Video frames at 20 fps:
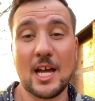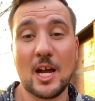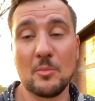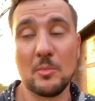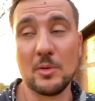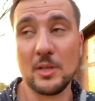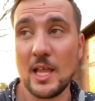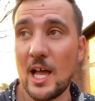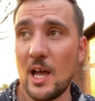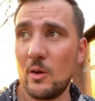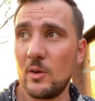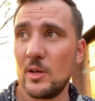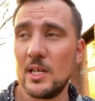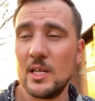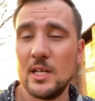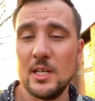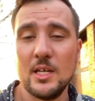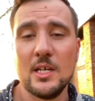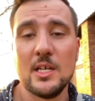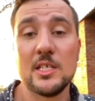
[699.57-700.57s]
Malawi.
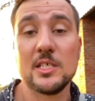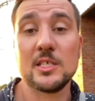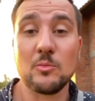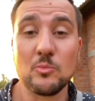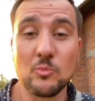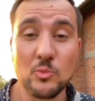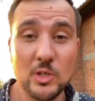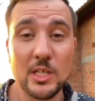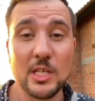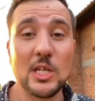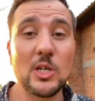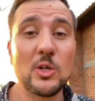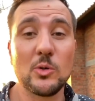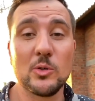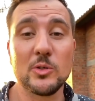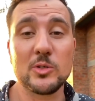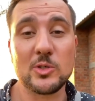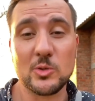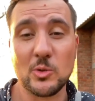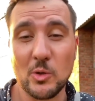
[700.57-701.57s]
Some really cool
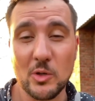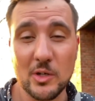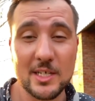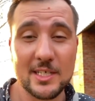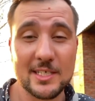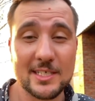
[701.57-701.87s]
stories.